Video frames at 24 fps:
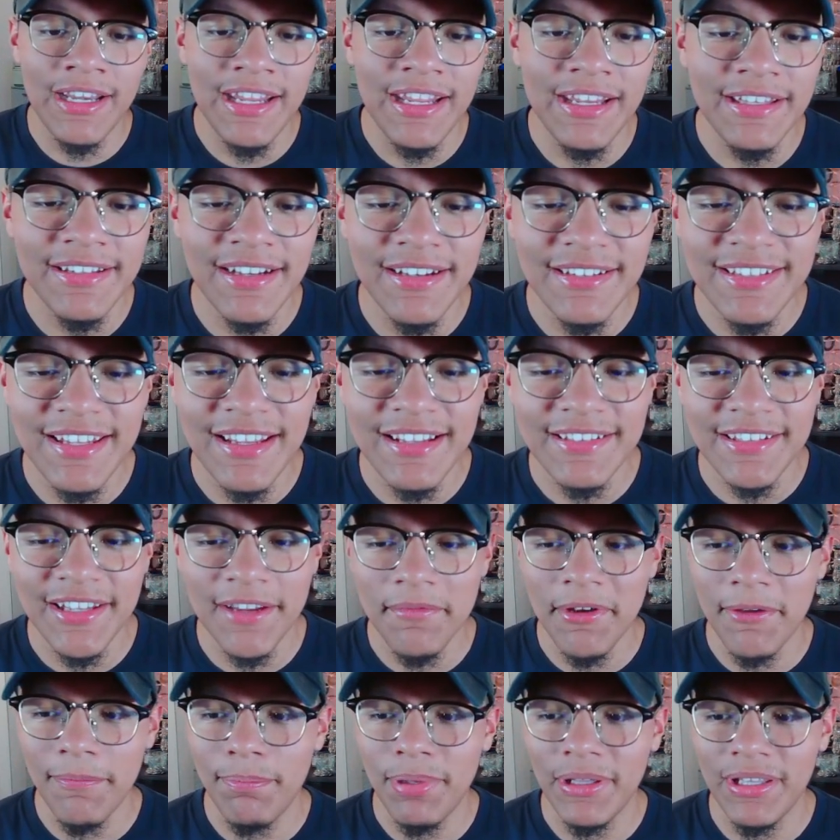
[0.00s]
He does get some
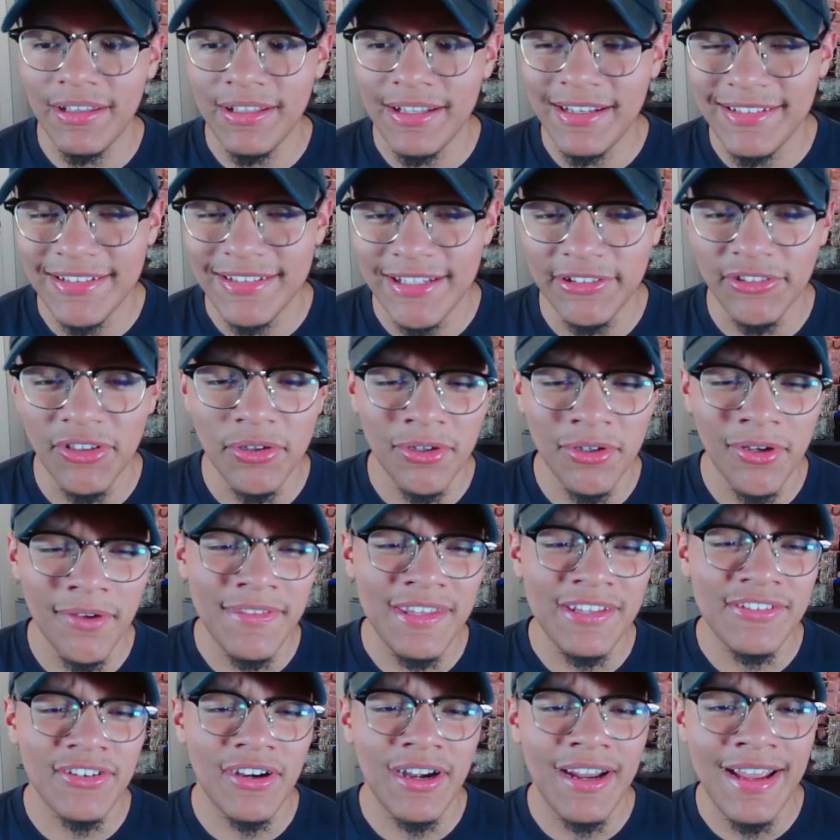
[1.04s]
abilities. I don't know if
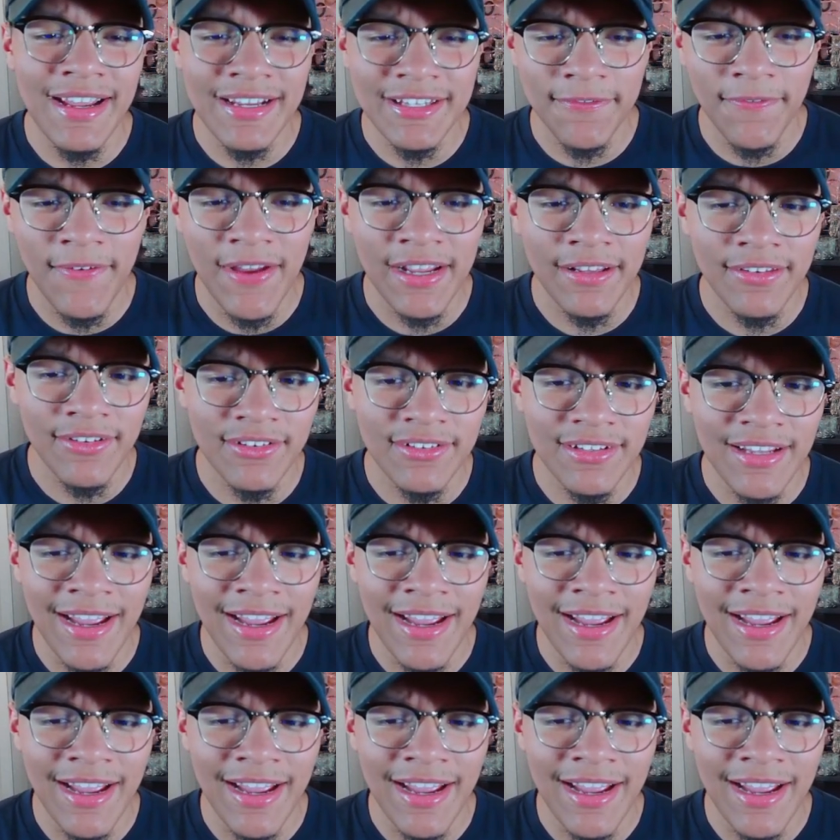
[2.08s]
these are X factors.